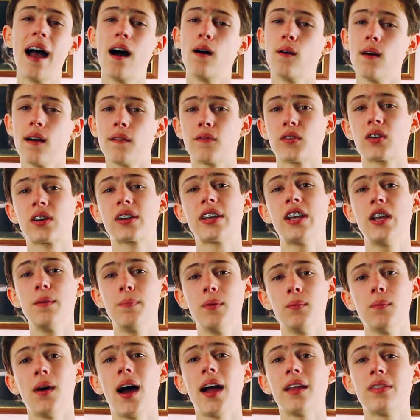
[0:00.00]
However, keep
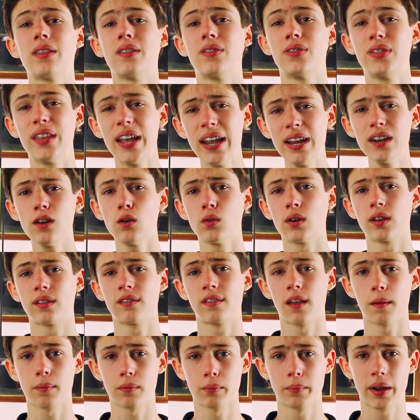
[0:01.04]
in mind that they don't
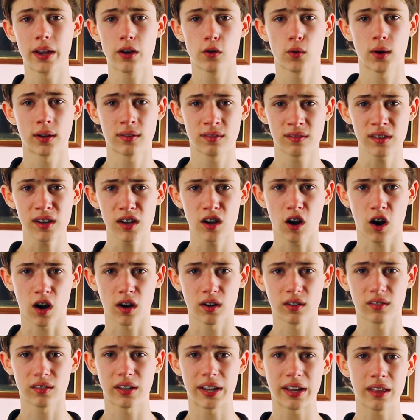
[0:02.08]
accept microSD
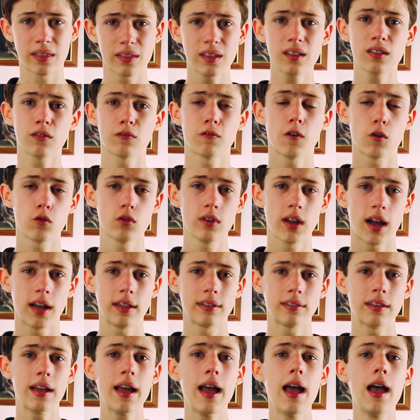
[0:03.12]
cards like this phone
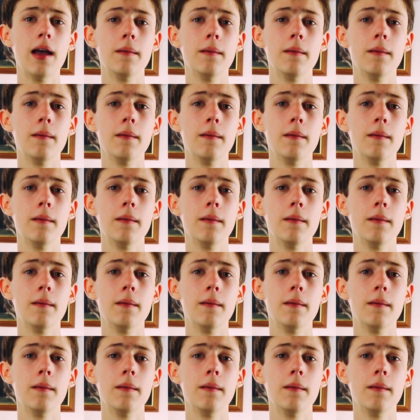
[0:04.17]
does,